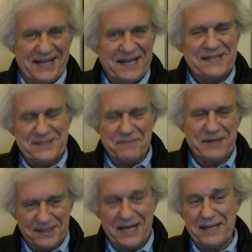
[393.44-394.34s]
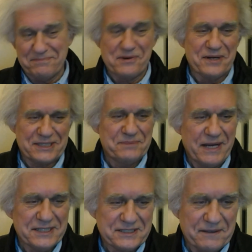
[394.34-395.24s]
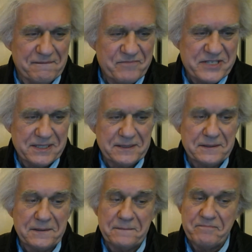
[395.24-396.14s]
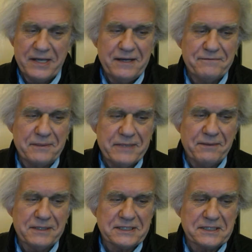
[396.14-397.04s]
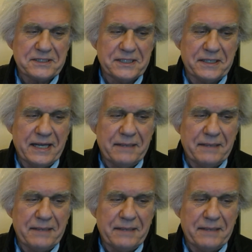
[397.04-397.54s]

it's going to be a lot more expensive. So for me, it wasn't good.